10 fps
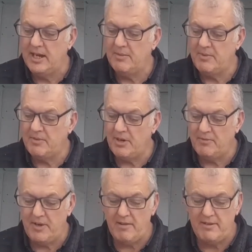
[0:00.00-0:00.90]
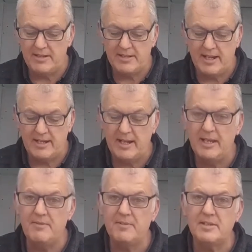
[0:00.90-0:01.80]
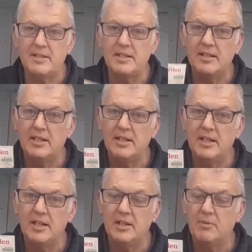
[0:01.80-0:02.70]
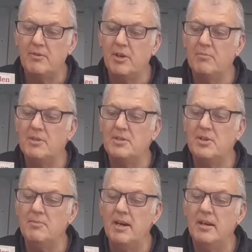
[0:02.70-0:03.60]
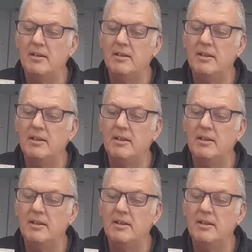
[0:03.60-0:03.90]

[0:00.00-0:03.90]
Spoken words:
And we've got various salad leaves. We've got mazuma.